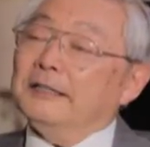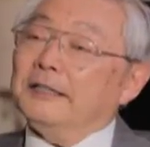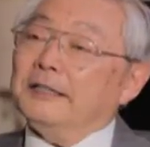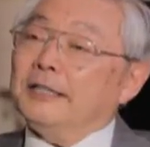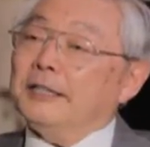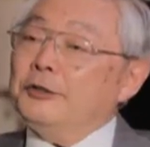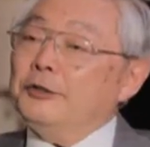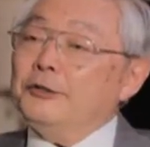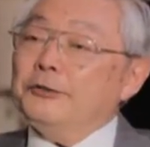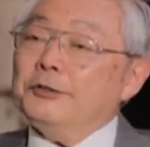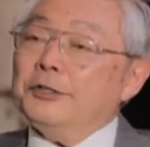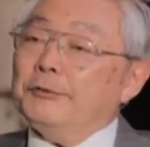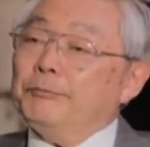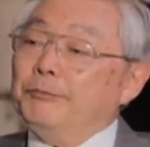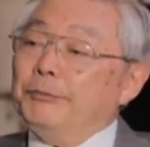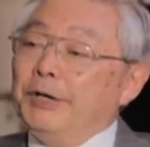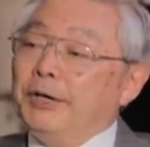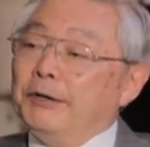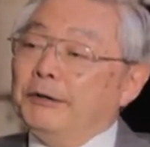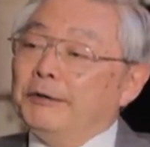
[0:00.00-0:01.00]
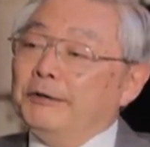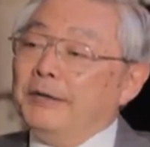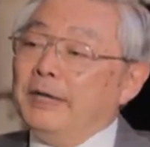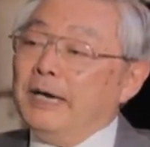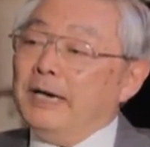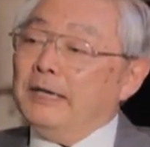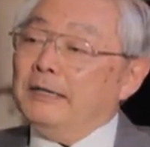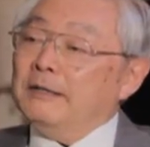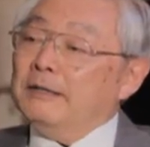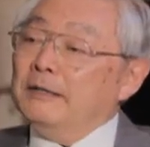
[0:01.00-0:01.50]
Can you compare
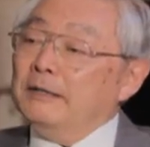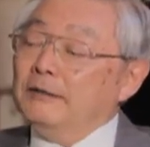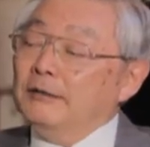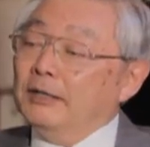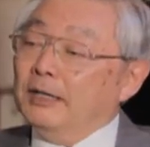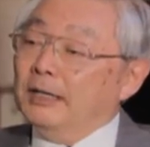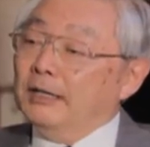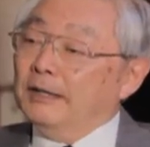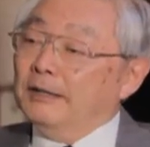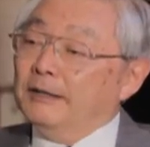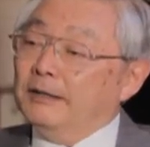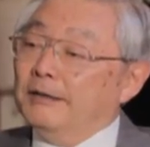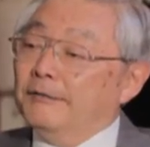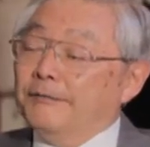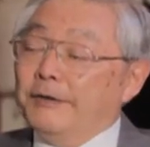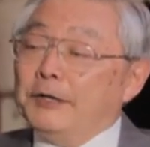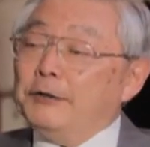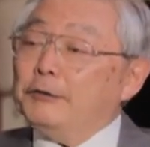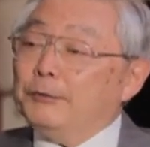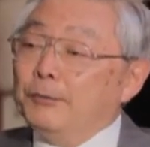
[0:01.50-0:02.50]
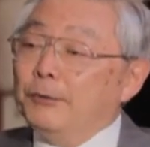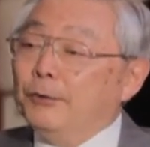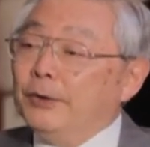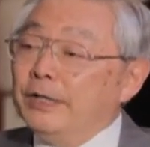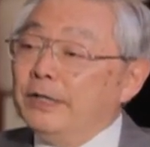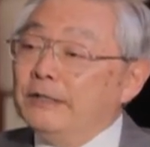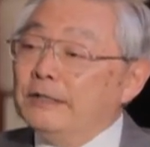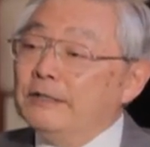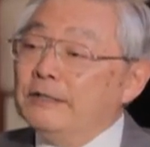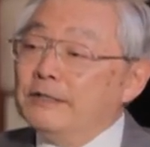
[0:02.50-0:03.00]
that, the
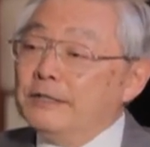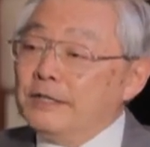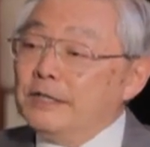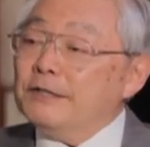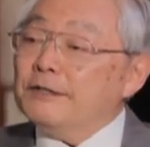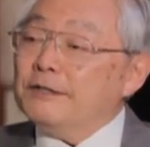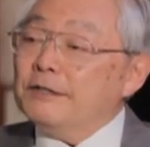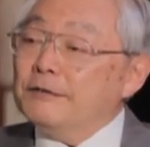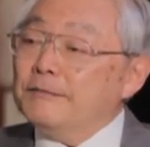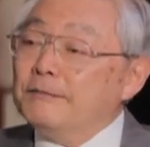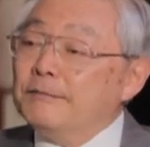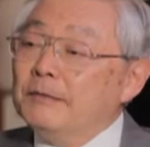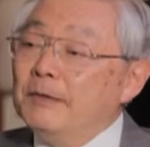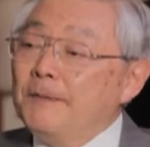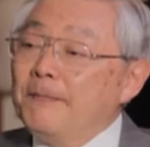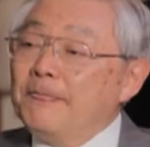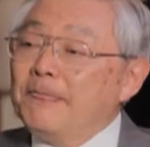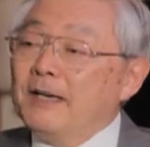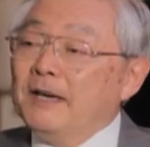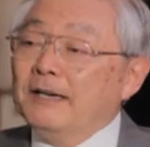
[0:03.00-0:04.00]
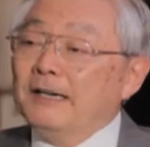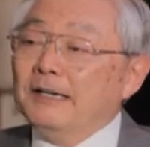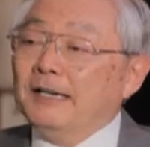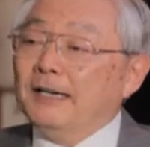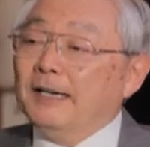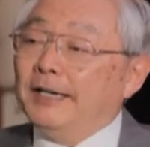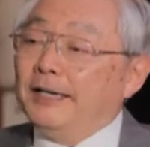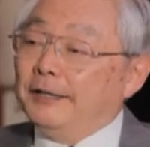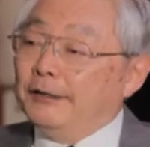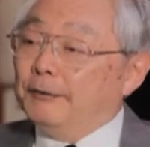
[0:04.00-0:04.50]
VentriPoint system
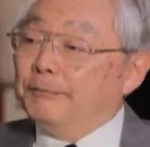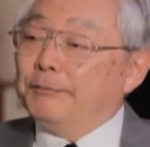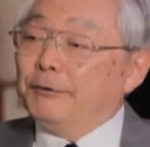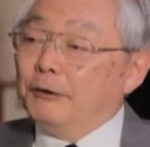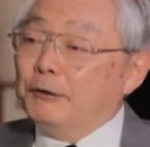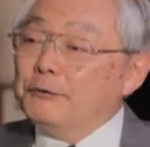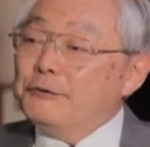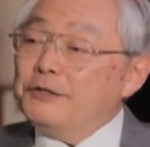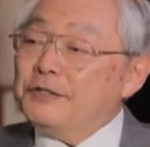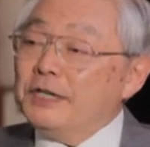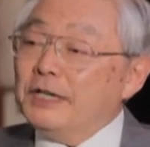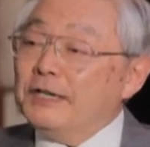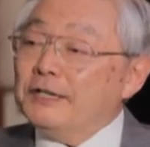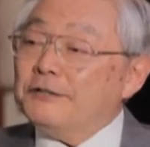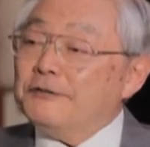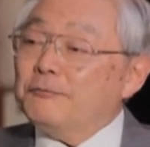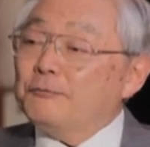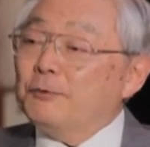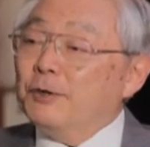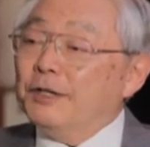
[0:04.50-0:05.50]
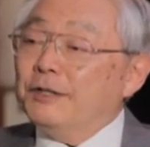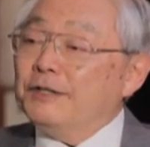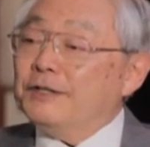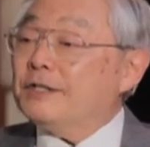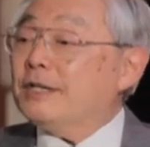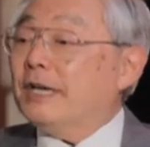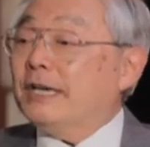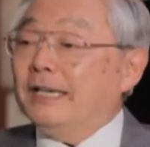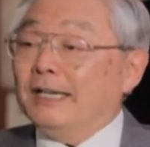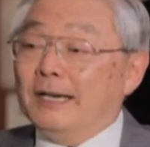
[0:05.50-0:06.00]
and the process with,
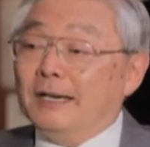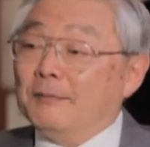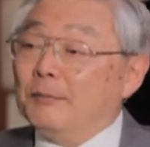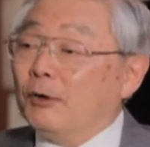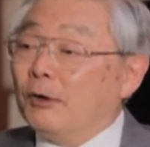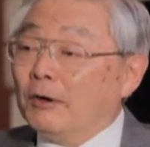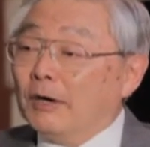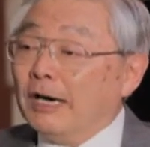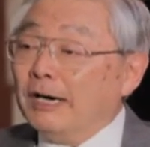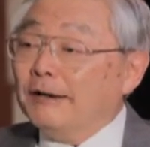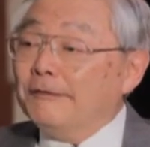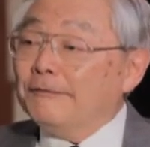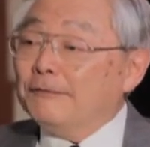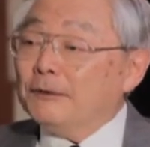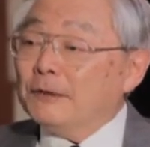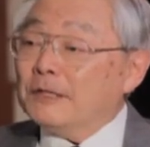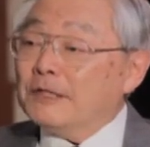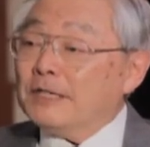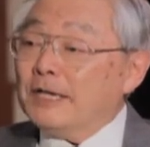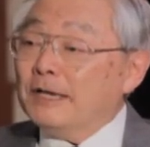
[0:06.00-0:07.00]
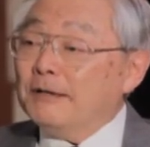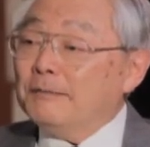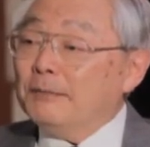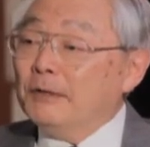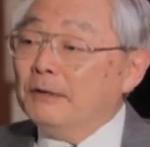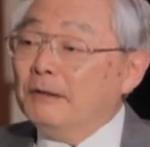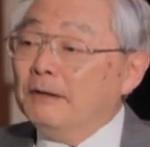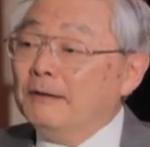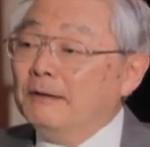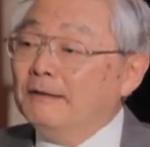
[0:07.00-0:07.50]
say, an MRI, for
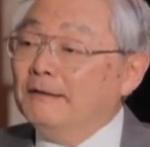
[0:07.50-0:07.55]
example?